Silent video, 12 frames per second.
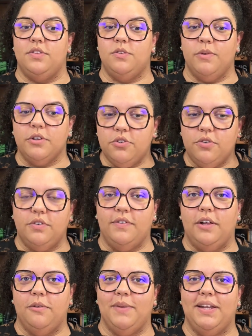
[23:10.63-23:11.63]
Spiritual
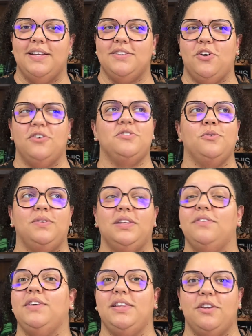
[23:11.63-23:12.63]
development is also
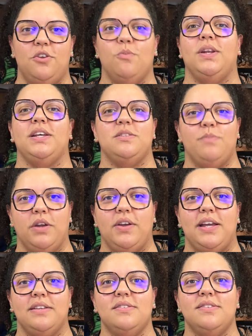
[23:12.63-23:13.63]
living the human
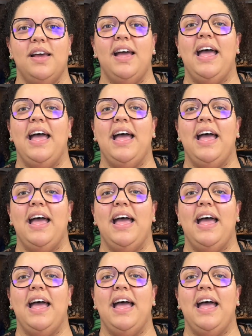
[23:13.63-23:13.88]
experience,